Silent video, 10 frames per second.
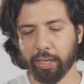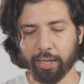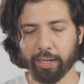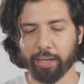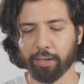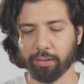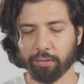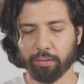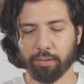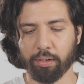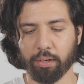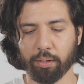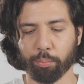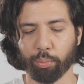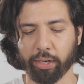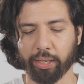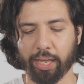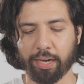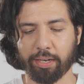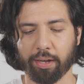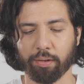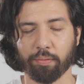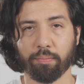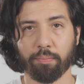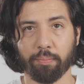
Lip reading: and bring that down.